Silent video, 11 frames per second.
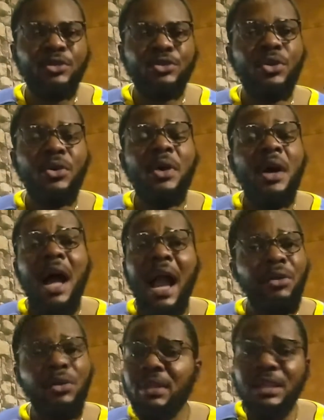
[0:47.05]
So,
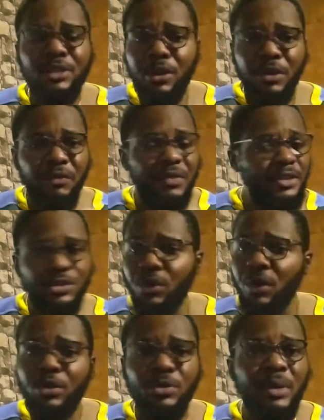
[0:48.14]
I know there's a lot of things
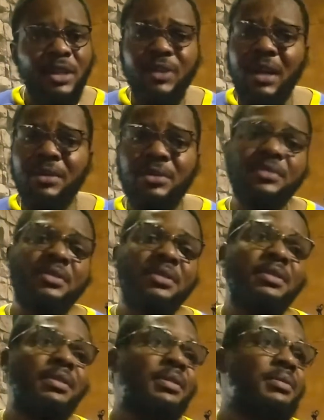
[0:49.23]
going on. We are trying to
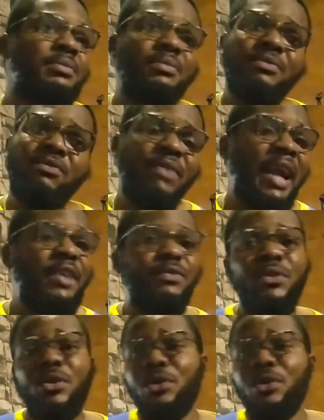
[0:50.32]
fight